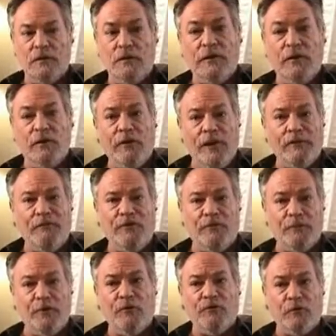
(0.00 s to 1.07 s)
Is we don't have
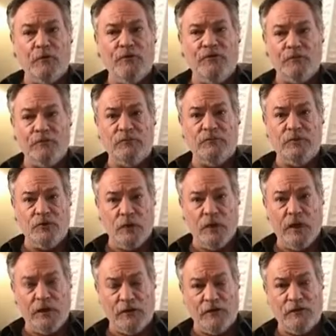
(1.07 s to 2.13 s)
the spiritual wisdom to
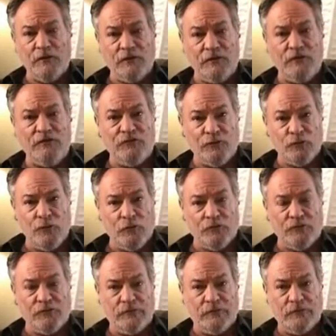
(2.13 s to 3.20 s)
know how to use these
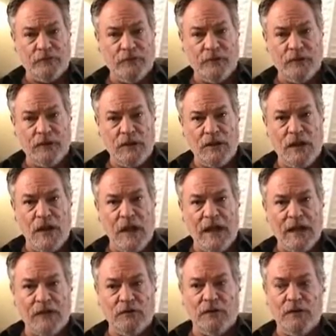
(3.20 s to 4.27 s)
tools.
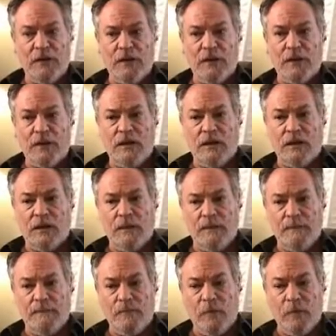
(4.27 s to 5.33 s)
And
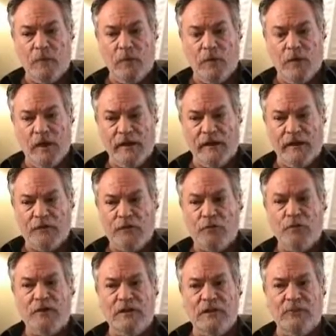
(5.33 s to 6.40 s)
we're like
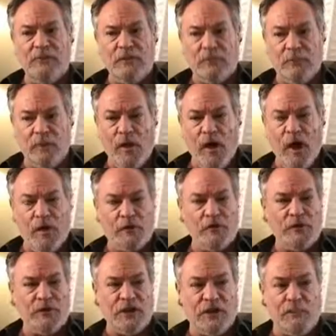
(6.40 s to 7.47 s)
new kids on the
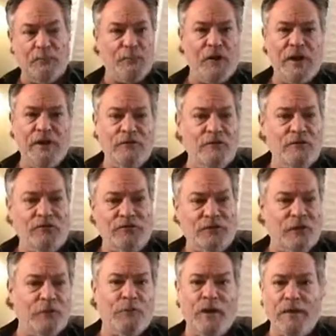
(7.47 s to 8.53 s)
block who get that brand new
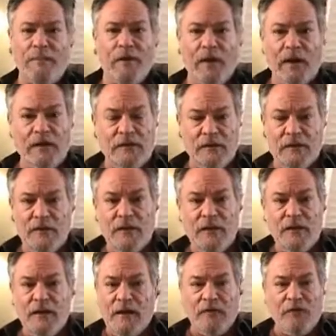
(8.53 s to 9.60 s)
Stingray bike,
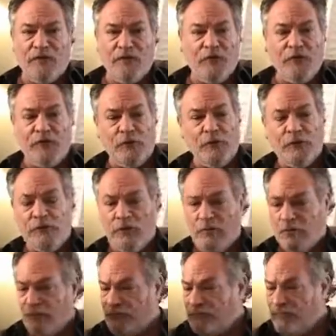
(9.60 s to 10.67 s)
and the first thing we
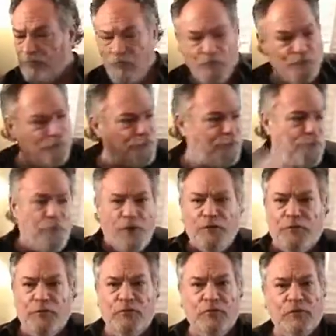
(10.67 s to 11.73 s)
do is
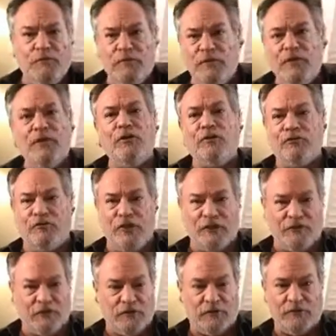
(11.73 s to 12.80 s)
run through the
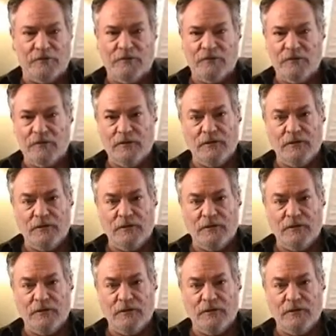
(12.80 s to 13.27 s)
intersection,